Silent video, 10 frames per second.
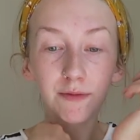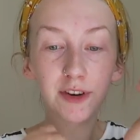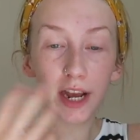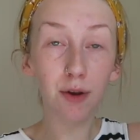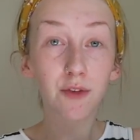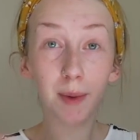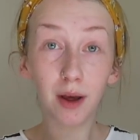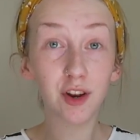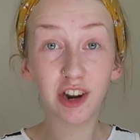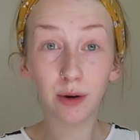videos for my
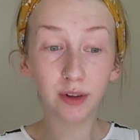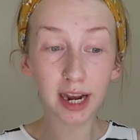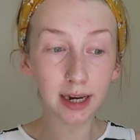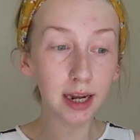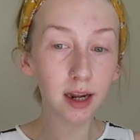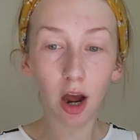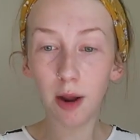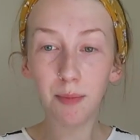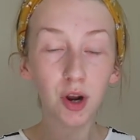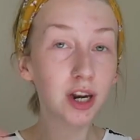other channel to edit
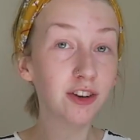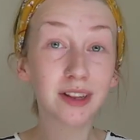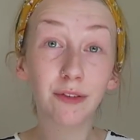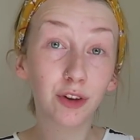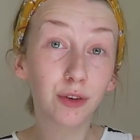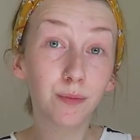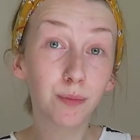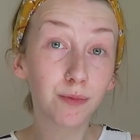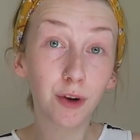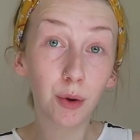I purely just have to
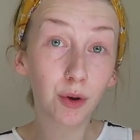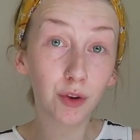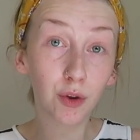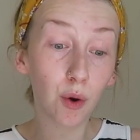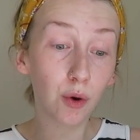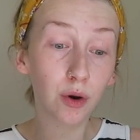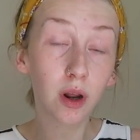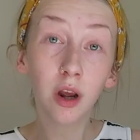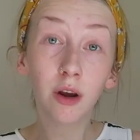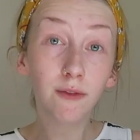focus on